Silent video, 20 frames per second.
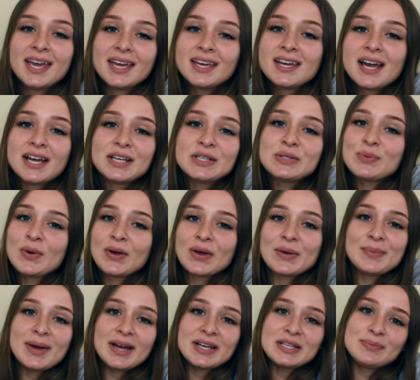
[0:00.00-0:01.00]
Hey guys,
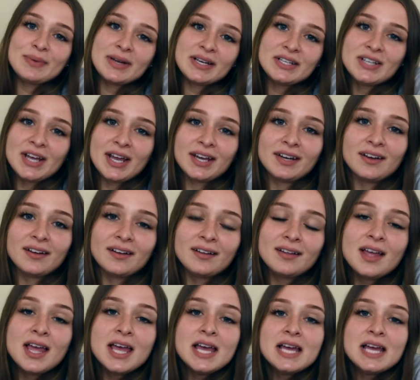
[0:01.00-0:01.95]
welcome back to my channel.